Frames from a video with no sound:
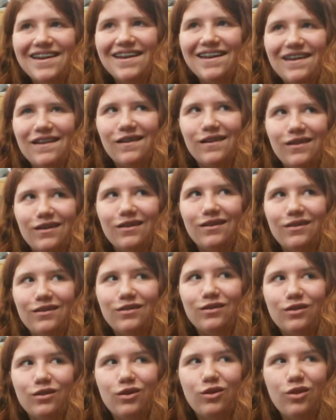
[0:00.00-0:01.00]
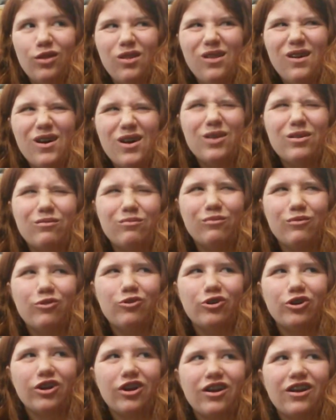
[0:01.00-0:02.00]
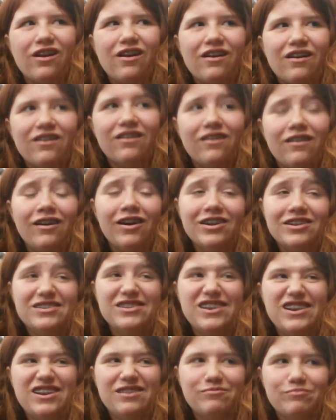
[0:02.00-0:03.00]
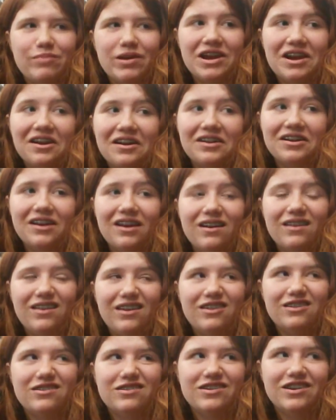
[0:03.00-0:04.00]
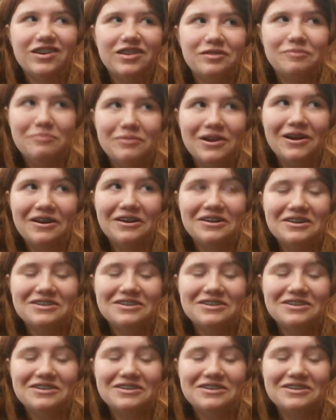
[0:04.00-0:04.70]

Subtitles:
and a lot more. I like to sing the parody.